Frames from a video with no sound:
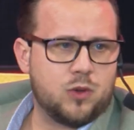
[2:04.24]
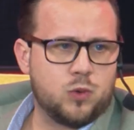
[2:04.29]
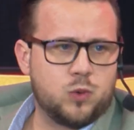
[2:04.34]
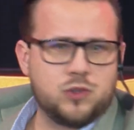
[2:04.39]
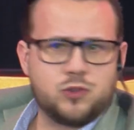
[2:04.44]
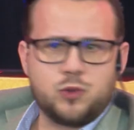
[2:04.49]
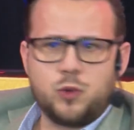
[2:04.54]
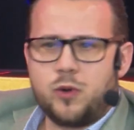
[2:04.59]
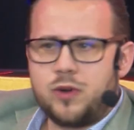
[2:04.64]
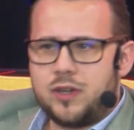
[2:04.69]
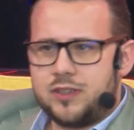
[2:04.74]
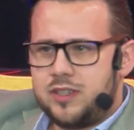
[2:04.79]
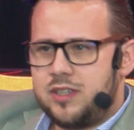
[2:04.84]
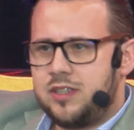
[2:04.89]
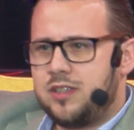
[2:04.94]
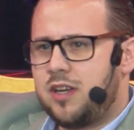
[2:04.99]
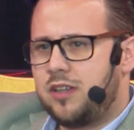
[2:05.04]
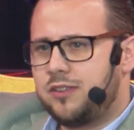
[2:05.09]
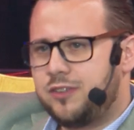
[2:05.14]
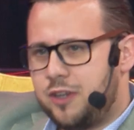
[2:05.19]
who is already
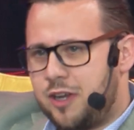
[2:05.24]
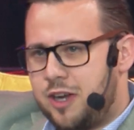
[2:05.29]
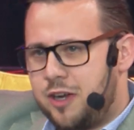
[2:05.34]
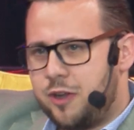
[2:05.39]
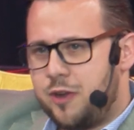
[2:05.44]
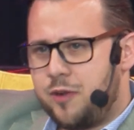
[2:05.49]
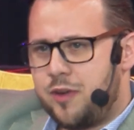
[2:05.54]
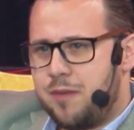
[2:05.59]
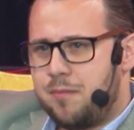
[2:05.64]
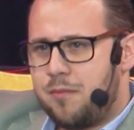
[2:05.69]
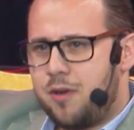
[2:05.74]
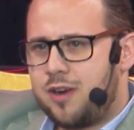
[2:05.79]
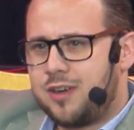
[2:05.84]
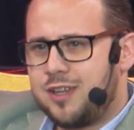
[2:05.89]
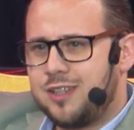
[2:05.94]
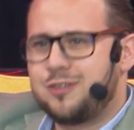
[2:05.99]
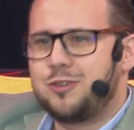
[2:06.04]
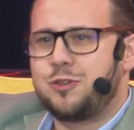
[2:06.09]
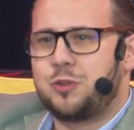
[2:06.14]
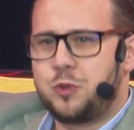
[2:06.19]
in the Hungarian
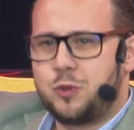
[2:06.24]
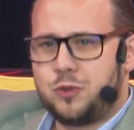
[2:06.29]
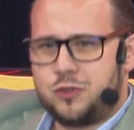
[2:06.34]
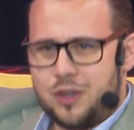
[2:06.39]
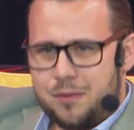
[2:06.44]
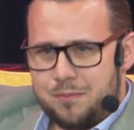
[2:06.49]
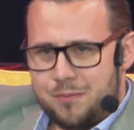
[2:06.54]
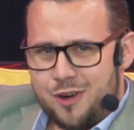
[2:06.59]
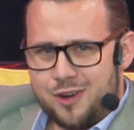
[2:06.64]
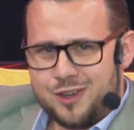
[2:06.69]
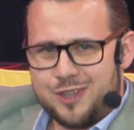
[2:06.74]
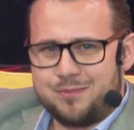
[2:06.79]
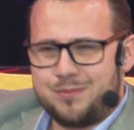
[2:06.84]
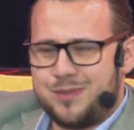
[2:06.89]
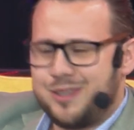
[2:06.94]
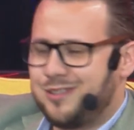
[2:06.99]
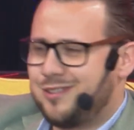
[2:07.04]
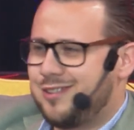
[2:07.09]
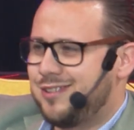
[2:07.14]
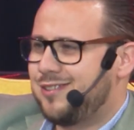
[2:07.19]
market through some
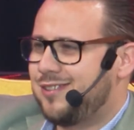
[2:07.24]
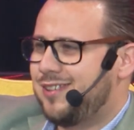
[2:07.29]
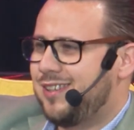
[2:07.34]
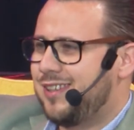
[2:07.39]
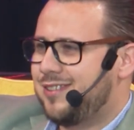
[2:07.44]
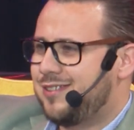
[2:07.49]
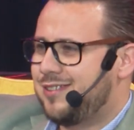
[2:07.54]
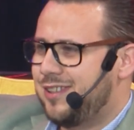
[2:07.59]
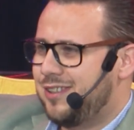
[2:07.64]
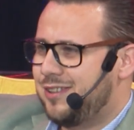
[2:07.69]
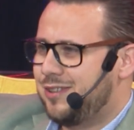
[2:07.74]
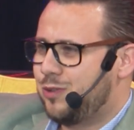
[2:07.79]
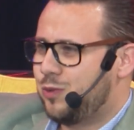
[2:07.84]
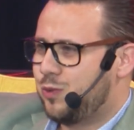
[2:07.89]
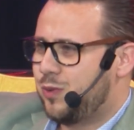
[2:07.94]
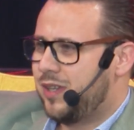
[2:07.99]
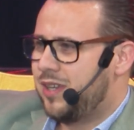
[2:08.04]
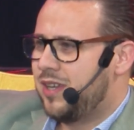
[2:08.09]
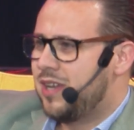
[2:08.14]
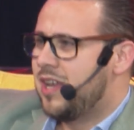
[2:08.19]
marketplaces, let's say in this
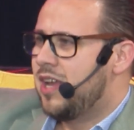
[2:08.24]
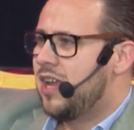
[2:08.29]
way.